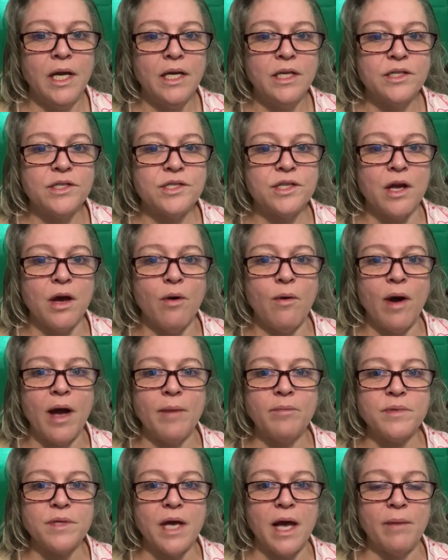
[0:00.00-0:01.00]
So
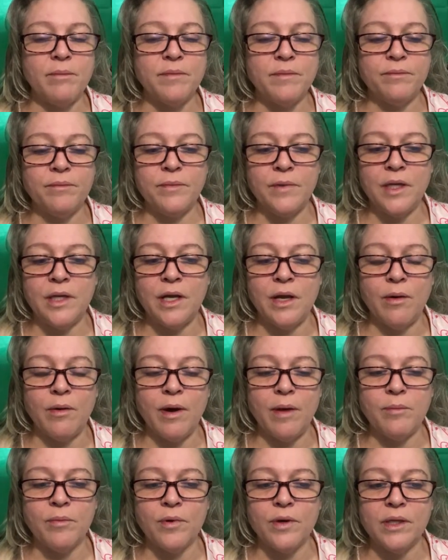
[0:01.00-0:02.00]
I'm
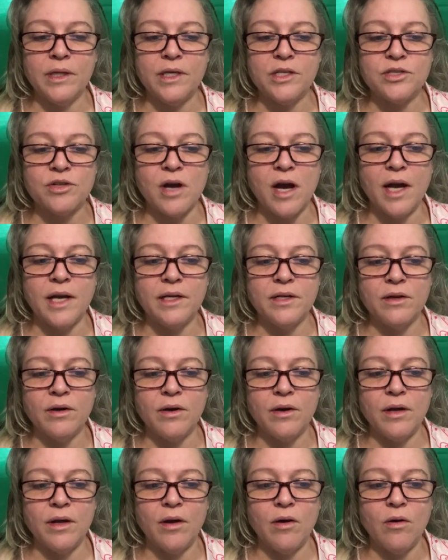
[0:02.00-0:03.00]
really trying
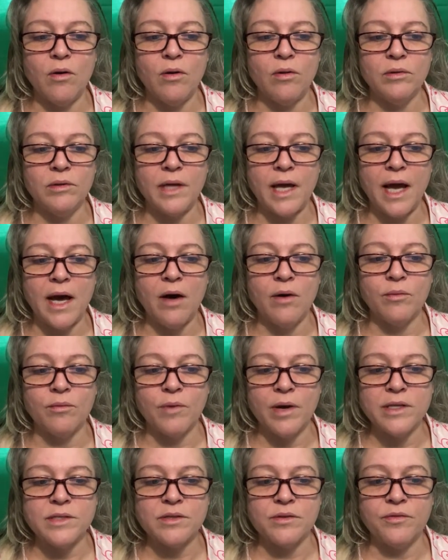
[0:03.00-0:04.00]
to hold out
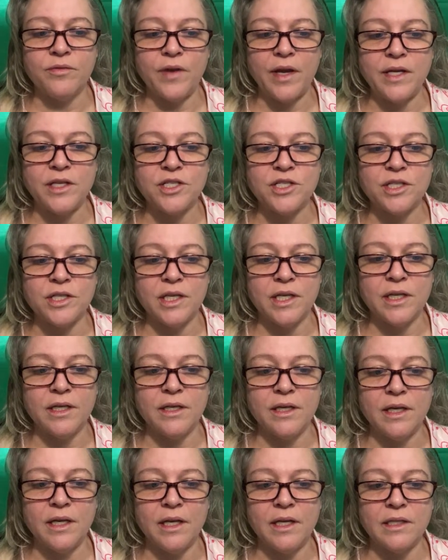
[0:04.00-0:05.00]

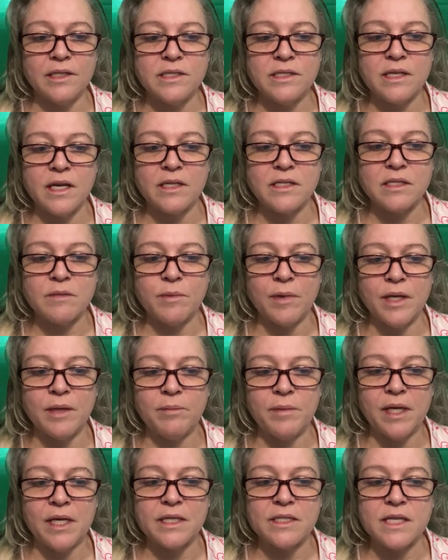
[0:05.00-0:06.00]
reservation and
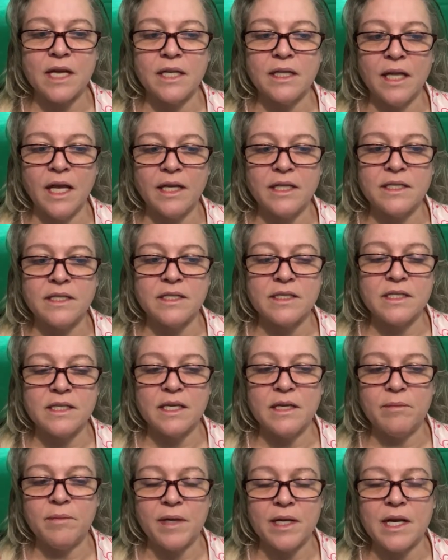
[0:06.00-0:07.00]
assessment because I'd like to
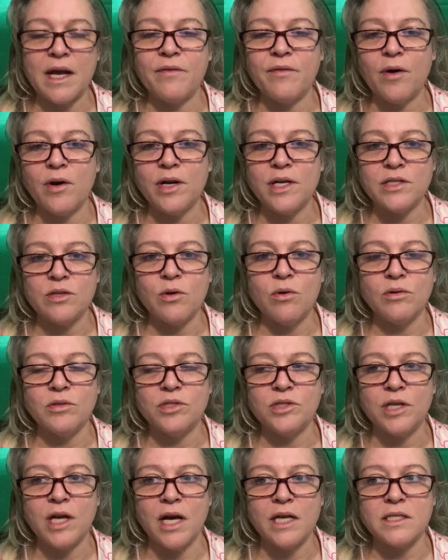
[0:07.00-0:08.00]
see, because I've already told
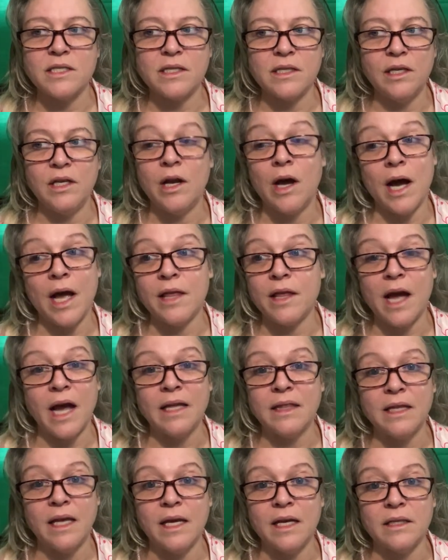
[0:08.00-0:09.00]
you guys,
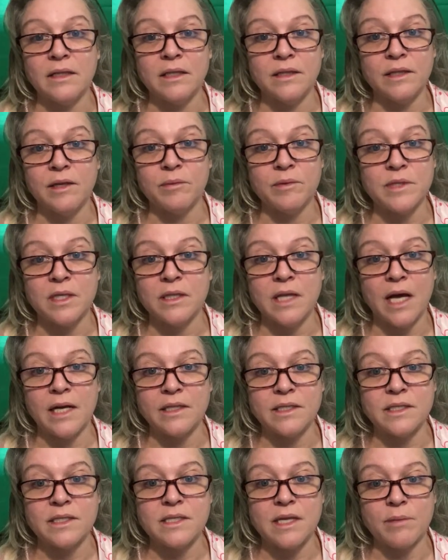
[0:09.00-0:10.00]
I think there was a lot
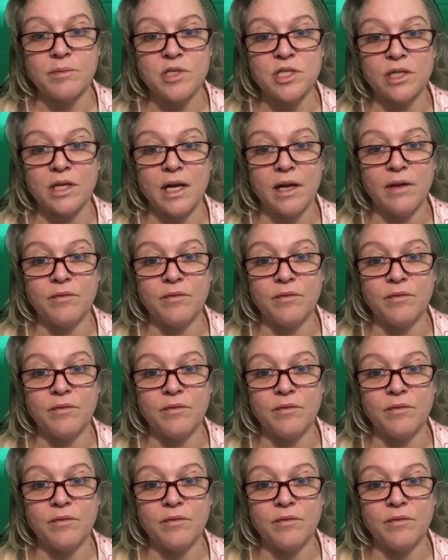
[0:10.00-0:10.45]
of deception.